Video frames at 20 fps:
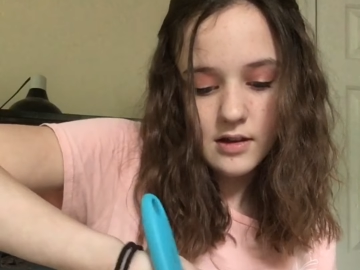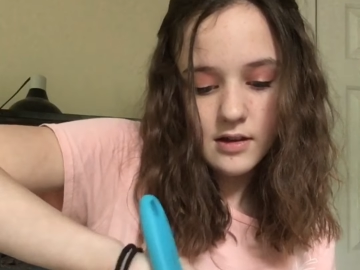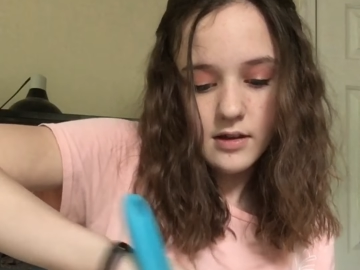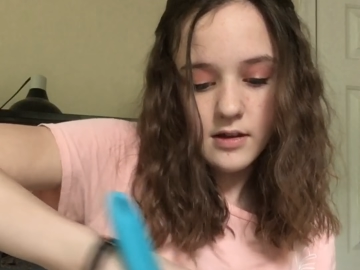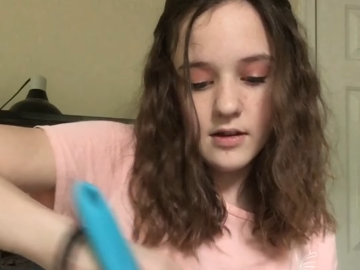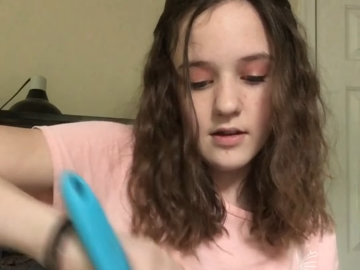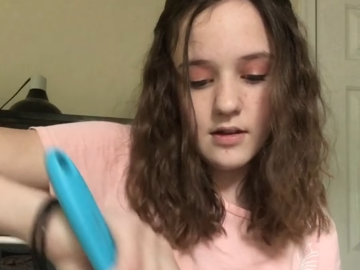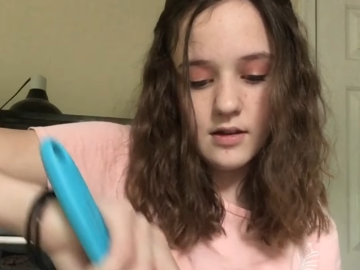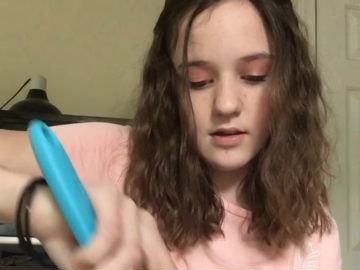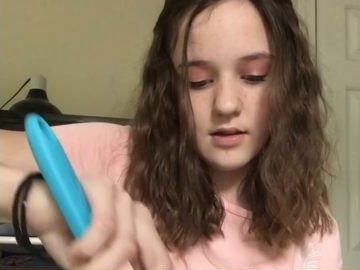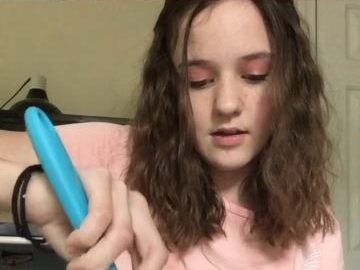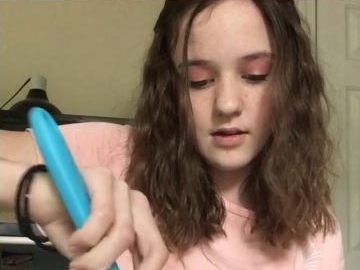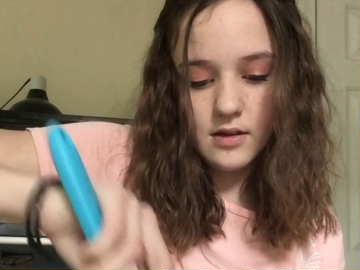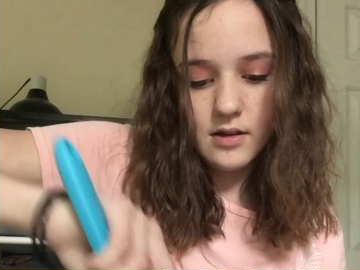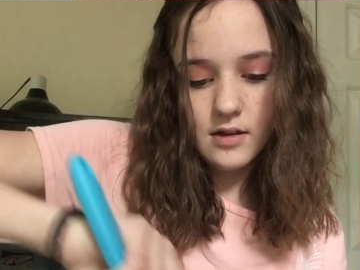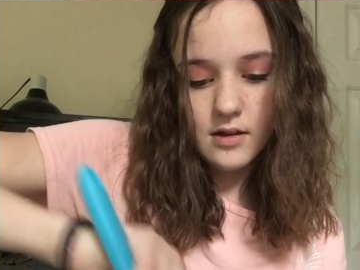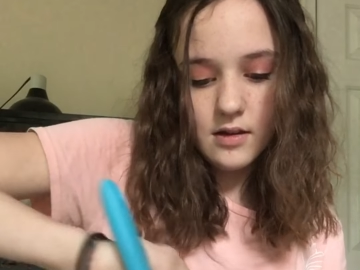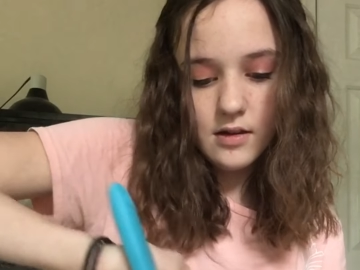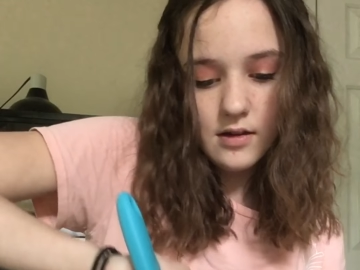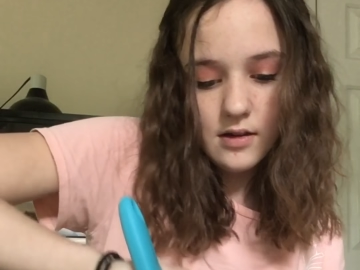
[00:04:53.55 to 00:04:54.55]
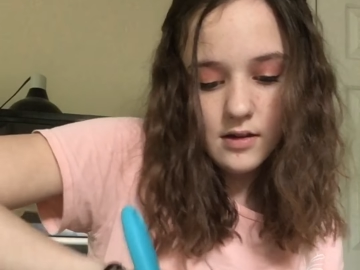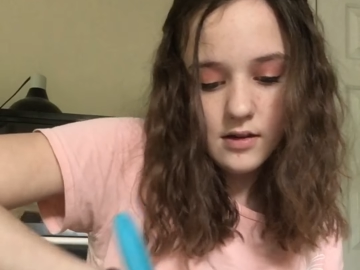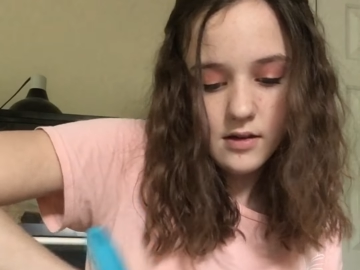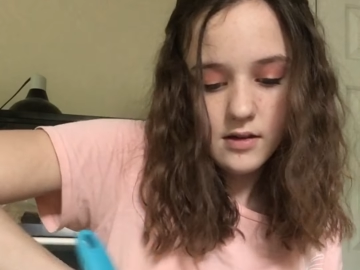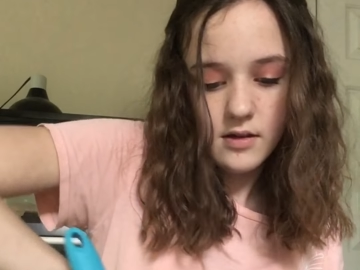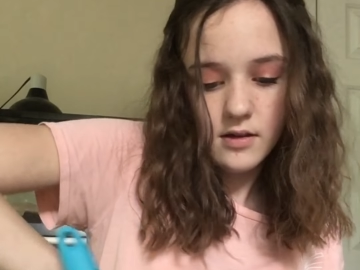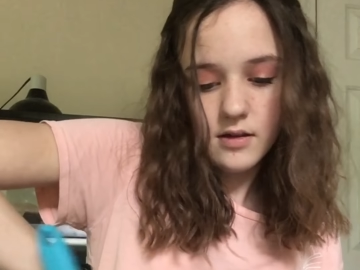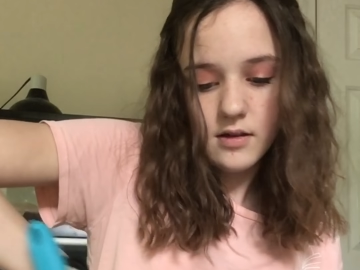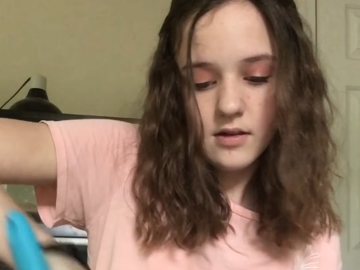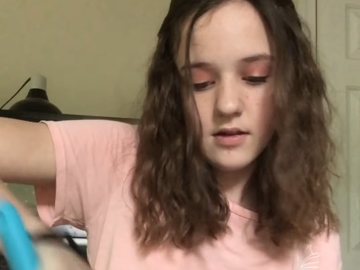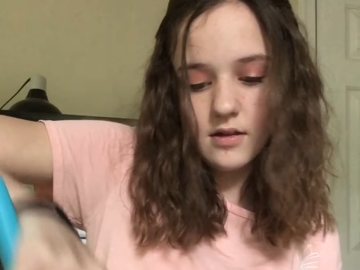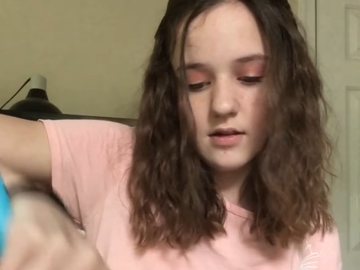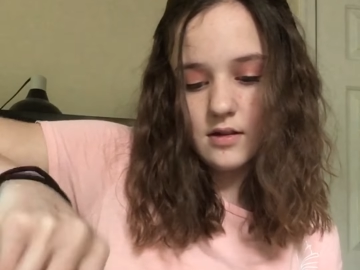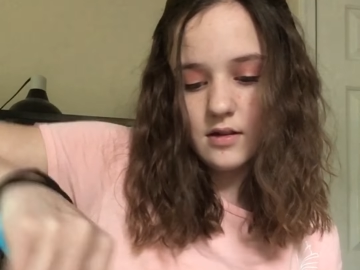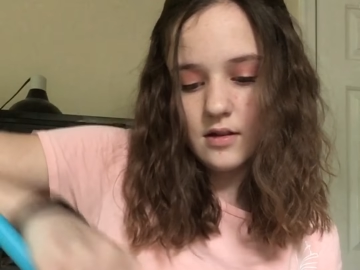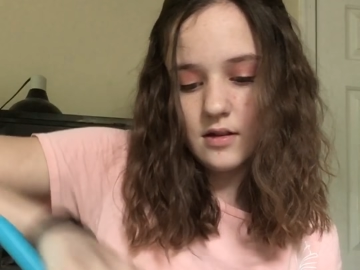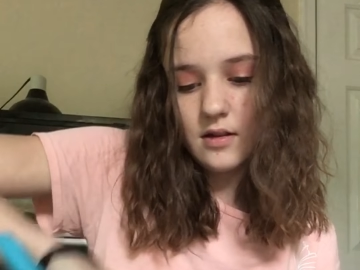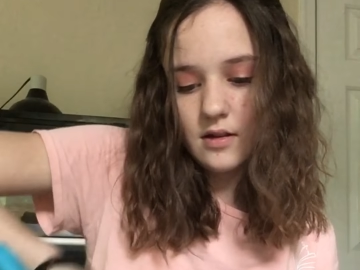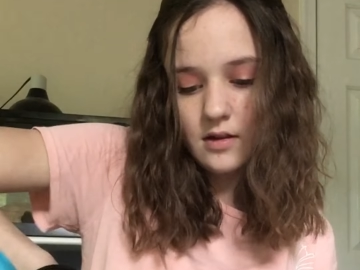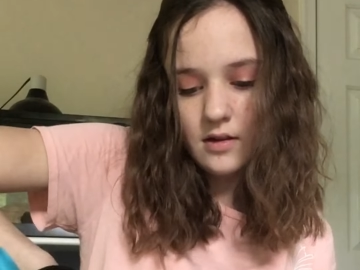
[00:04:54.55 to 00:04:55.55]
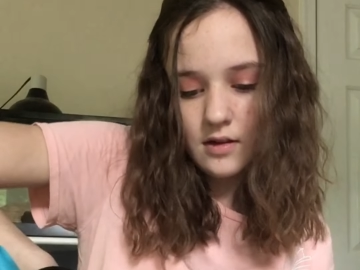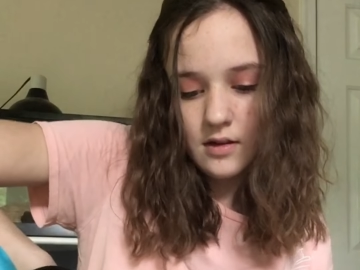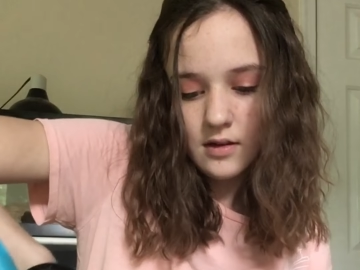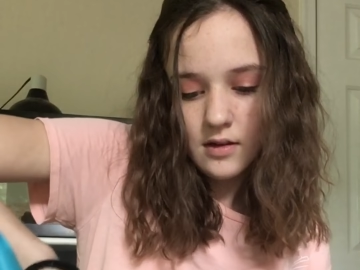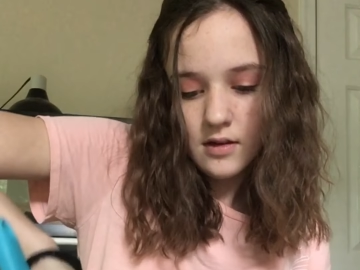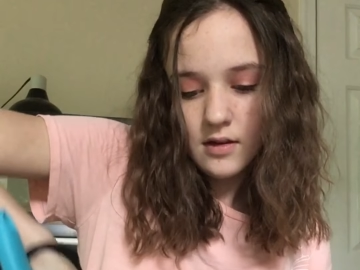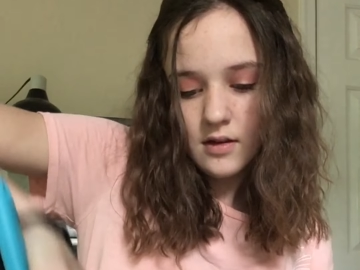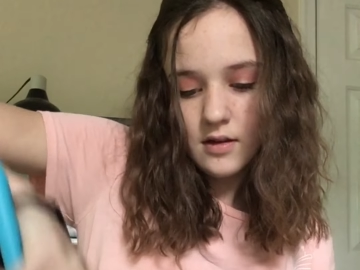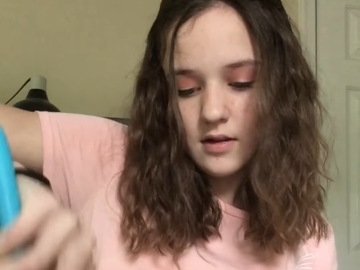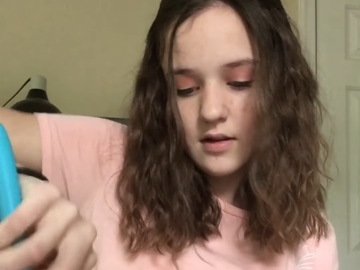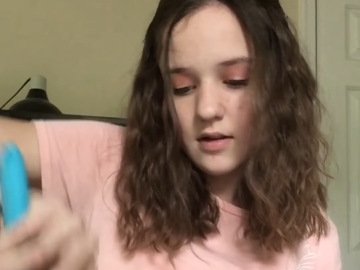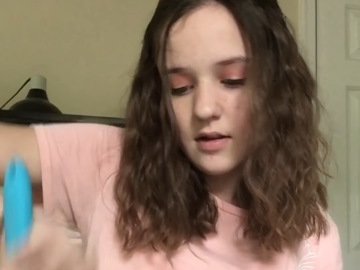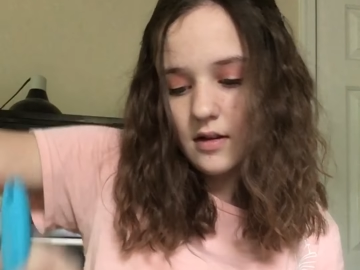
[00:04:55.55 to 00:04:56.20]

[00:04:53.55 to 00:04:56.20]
too sticky. If you like sticky,